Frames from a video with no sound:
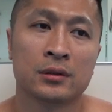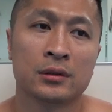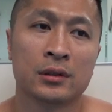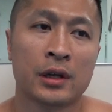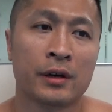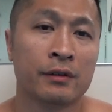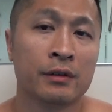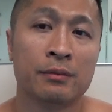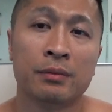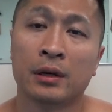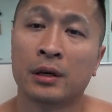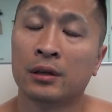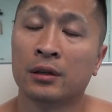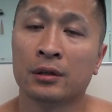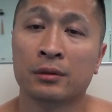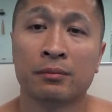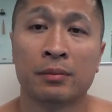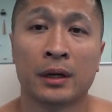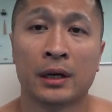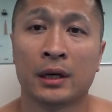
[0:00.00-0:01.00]
everybody
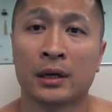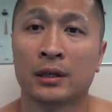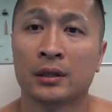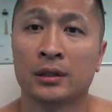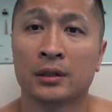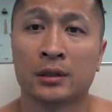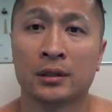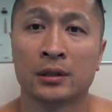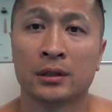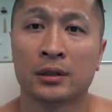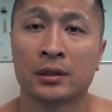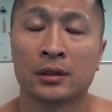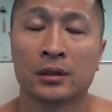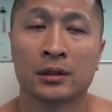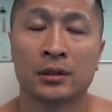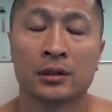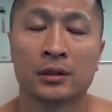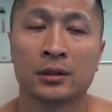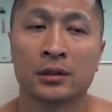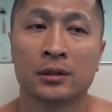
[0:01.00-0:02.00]
look bad.
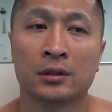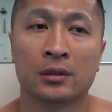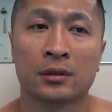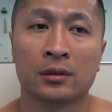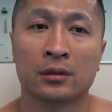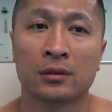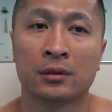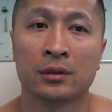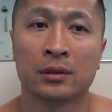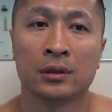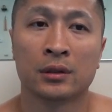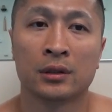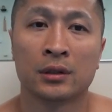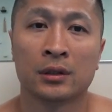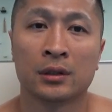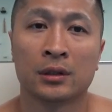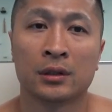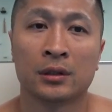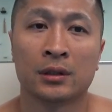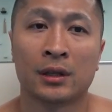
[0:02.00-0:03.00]
You know,
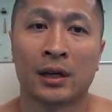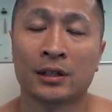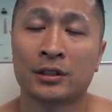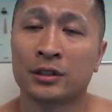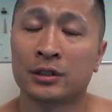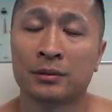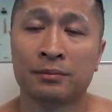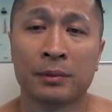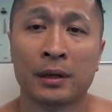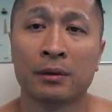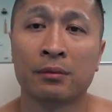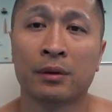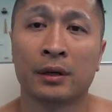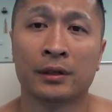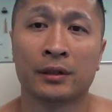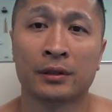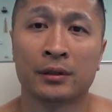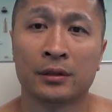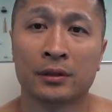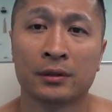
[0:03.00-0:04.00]
not just
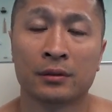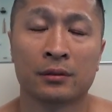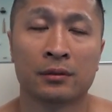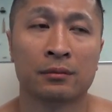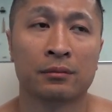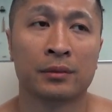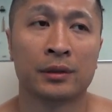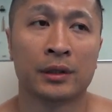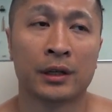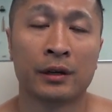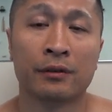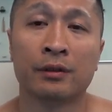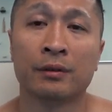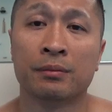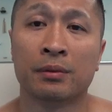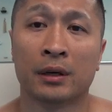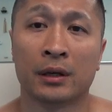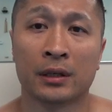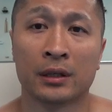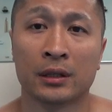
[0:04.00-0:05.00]
Mayweather, but
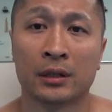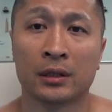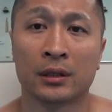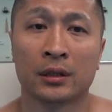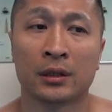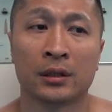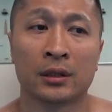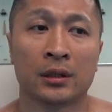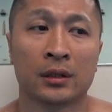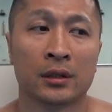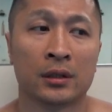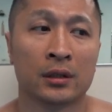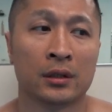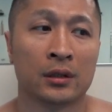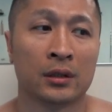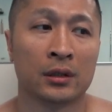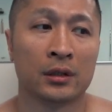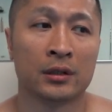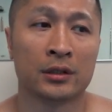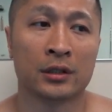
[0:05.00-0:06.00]
everybody.
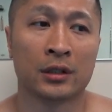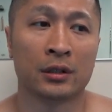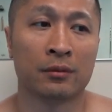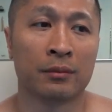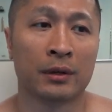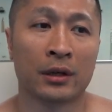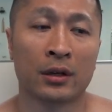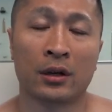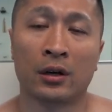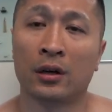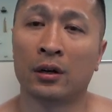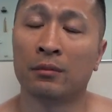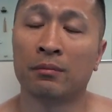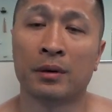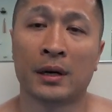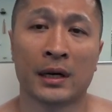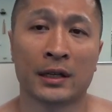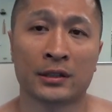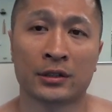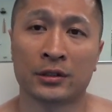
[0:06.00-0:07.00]
It's gonna make all
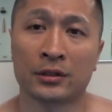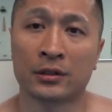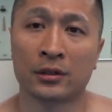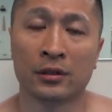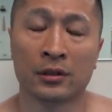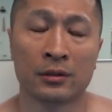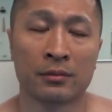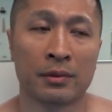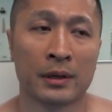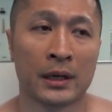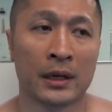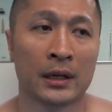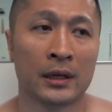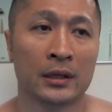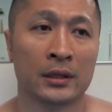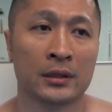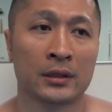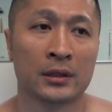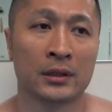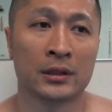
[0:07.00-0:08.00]
boxers look
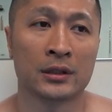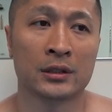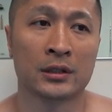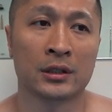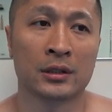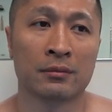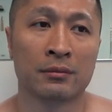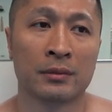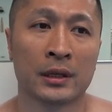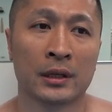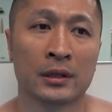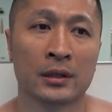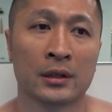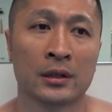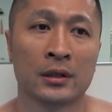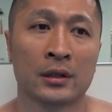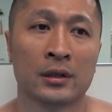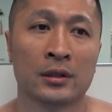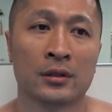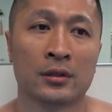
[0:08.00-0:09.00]
bad. It's gonna make
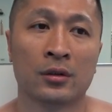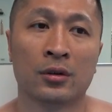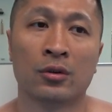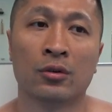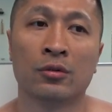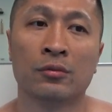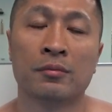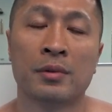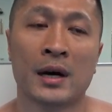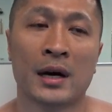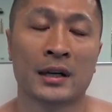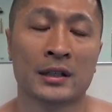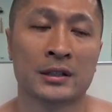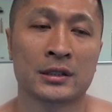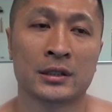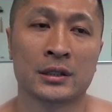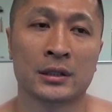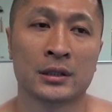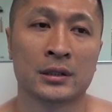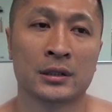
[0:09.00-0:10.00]
the whole
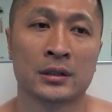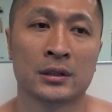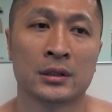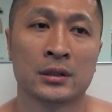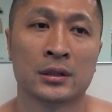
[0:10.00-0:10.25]
boxing,